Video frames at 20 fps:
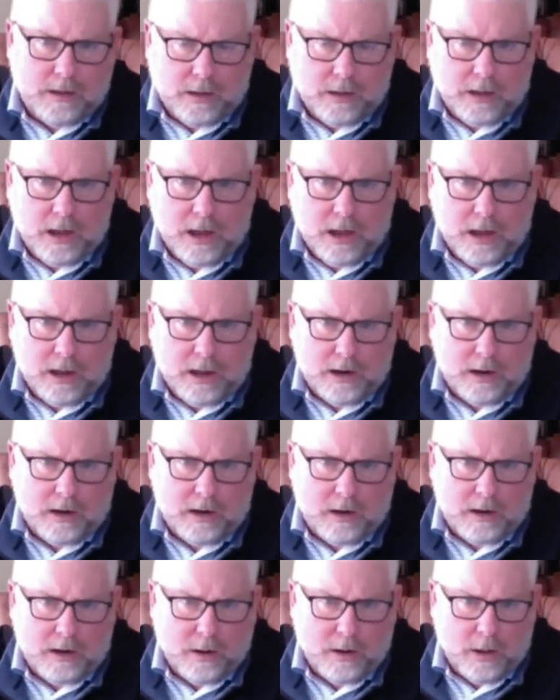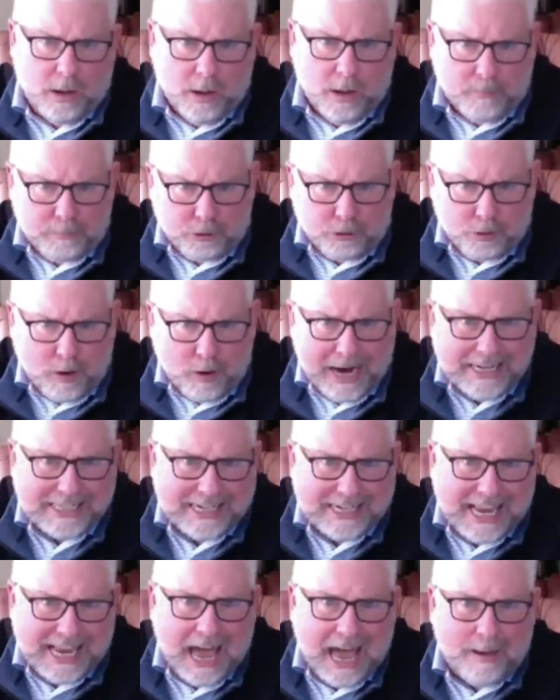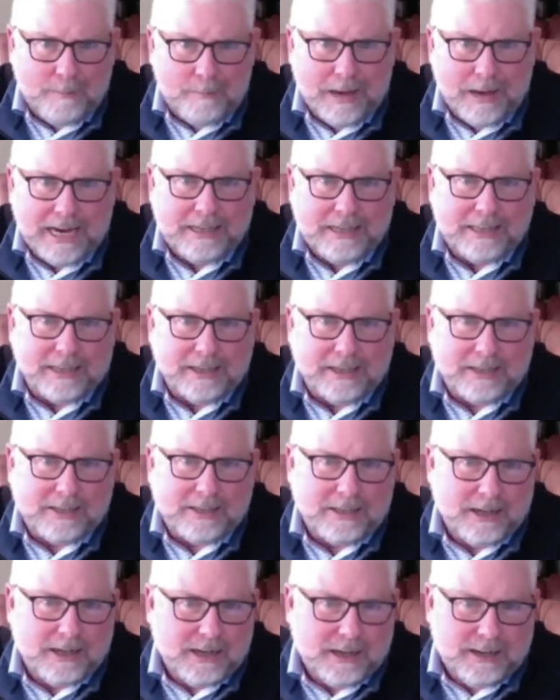on a price cap basis,